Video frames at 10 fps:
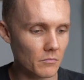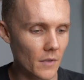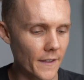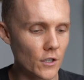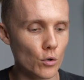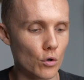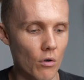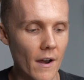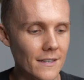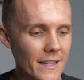Nothing too
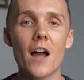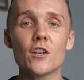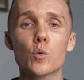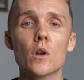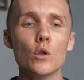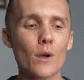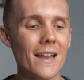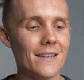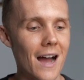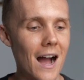crazy. I just want to look
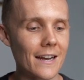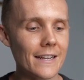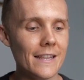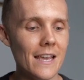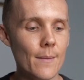at darkening the